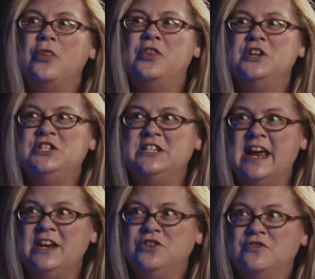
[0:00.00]
the
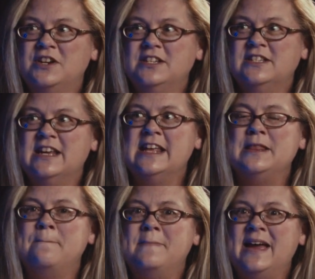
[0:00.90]
dangerous and
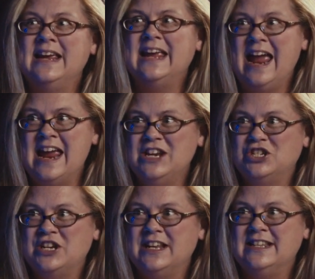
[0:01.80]
the
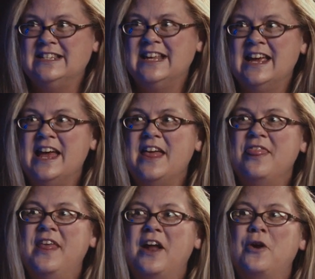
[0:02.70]
medications
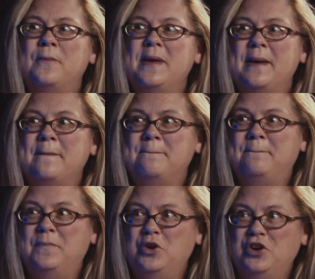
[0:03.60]
that are being
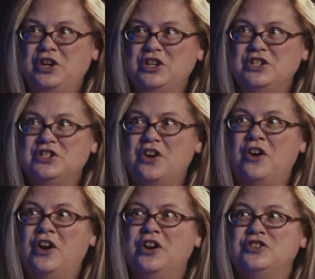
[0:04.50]
pushed
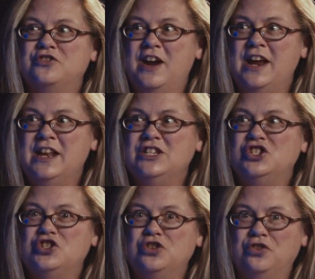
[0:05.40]
on our trans
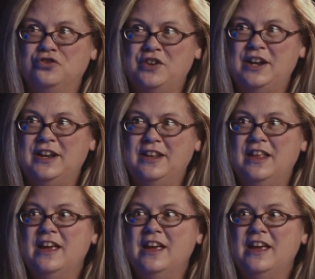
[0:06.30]
children.